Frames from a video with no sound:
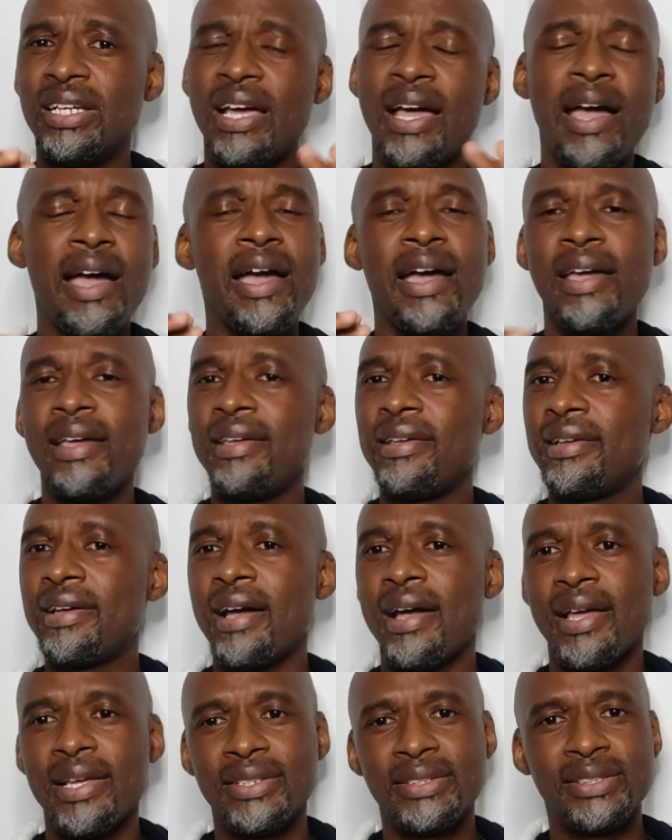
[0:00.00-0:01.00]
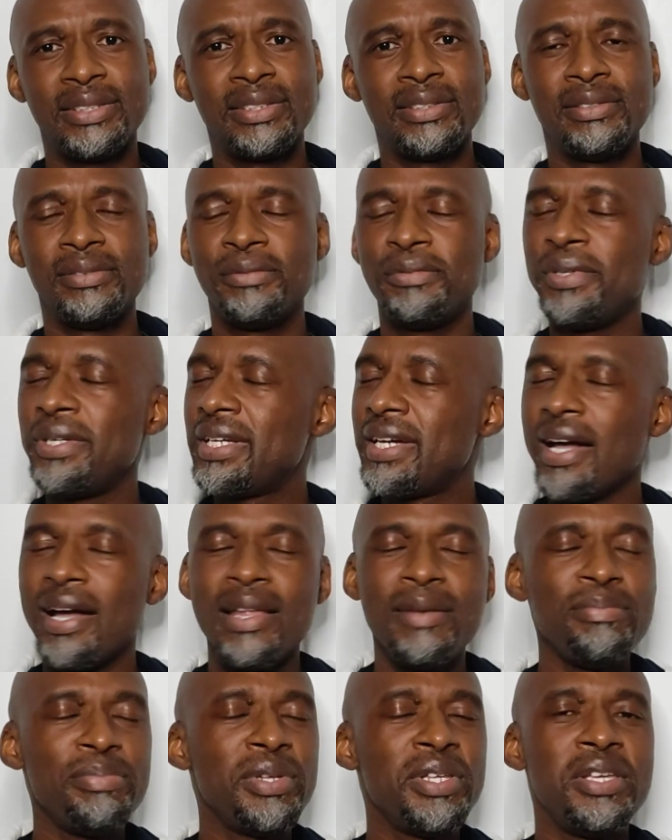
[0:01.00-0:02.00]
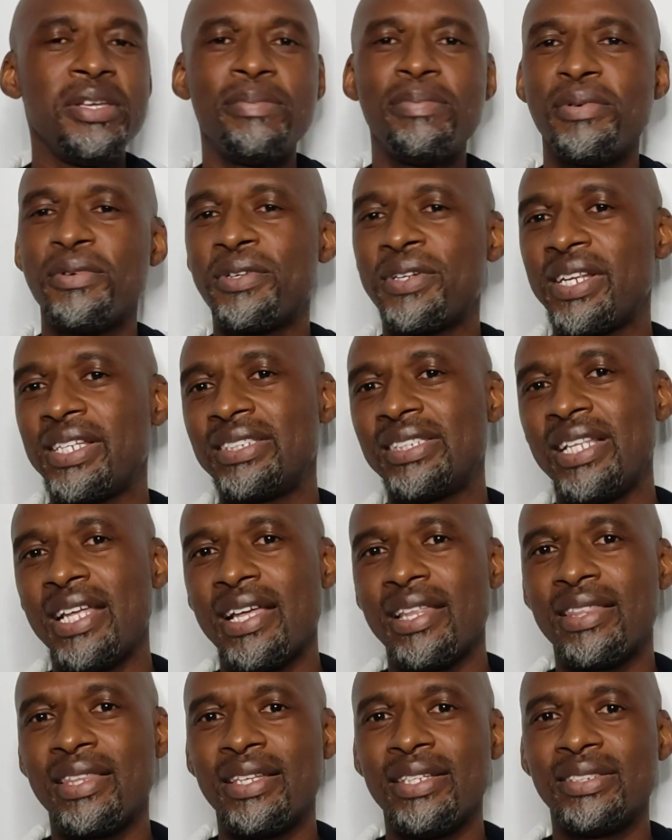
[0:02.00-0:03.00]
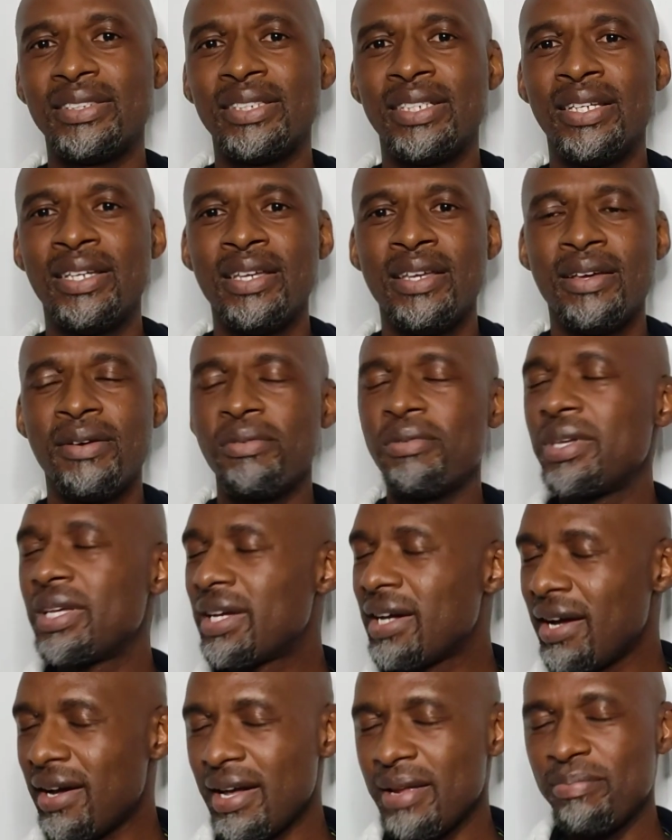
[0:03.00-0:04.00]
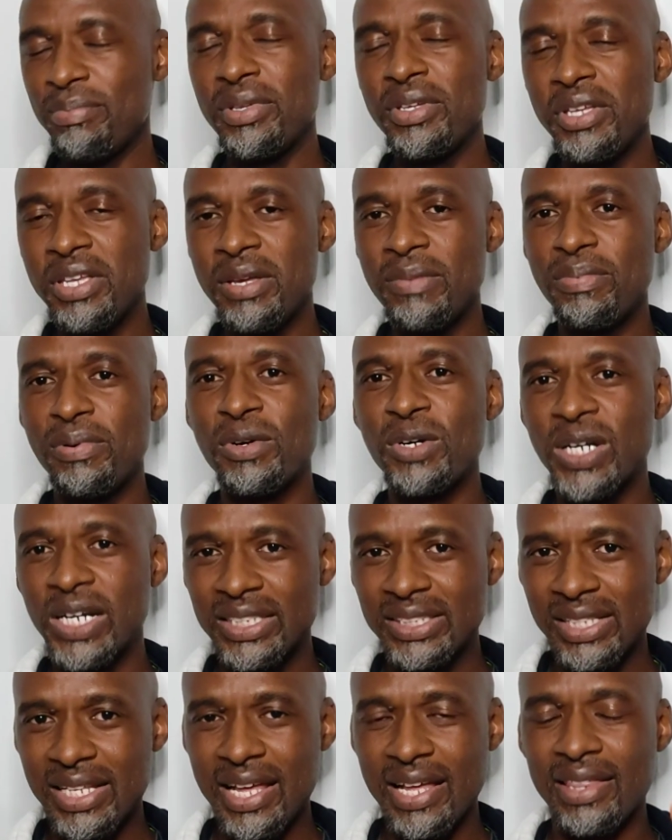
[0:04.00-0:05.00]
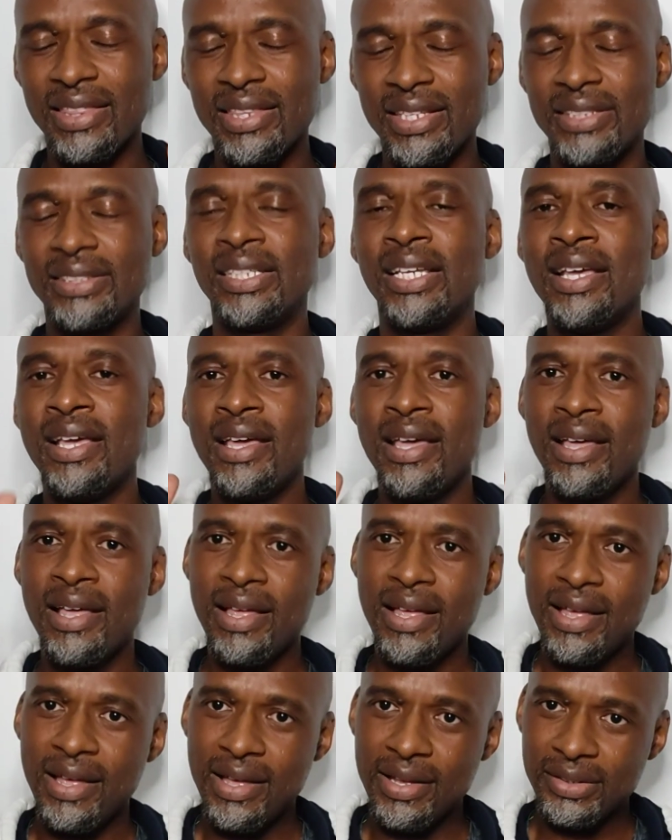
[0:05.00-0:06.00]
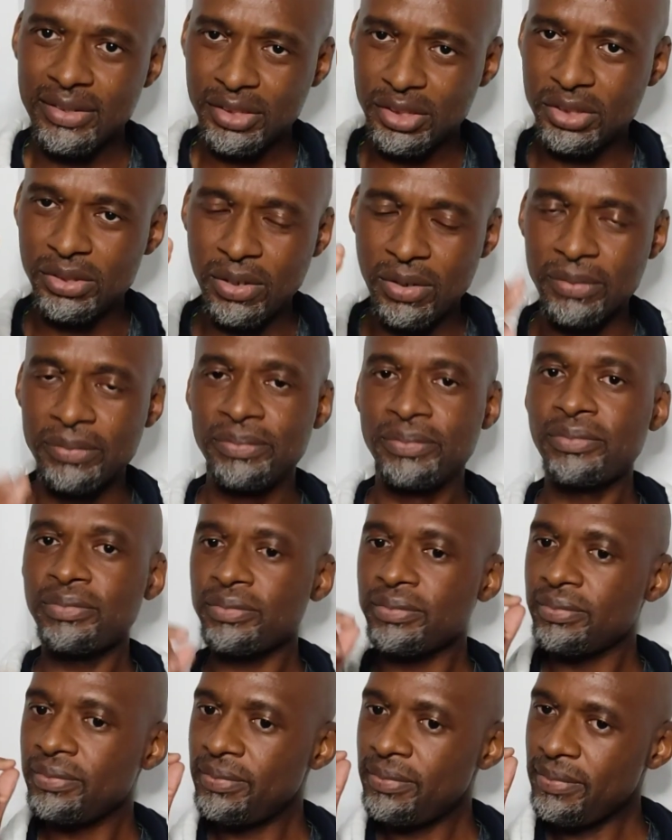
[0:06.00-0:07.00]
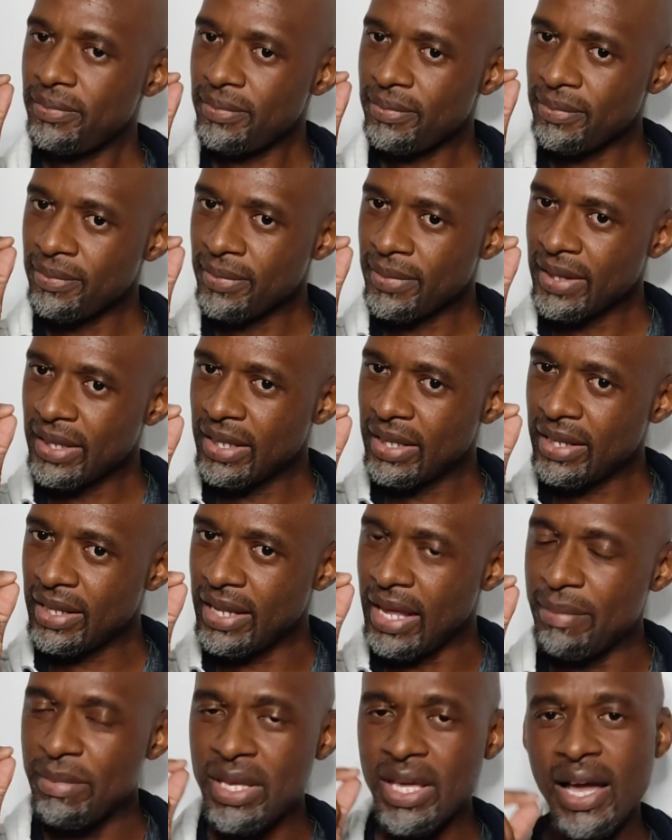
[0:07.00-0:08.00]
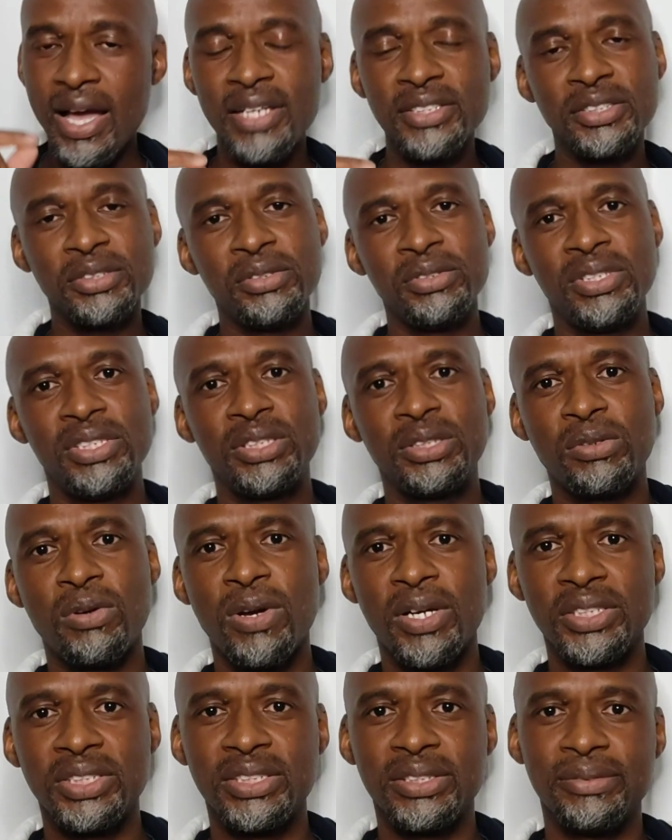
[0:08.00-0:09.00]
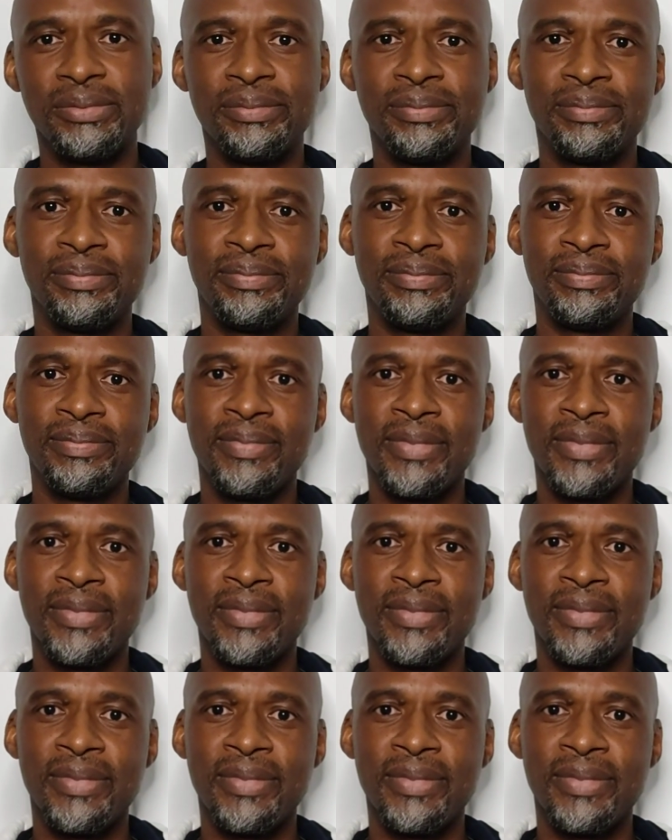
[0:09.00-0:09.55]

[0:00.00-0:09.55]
Hi guys, we can't be hypocrites like this. We can't be hypocrites like this. So, let me ask you this question.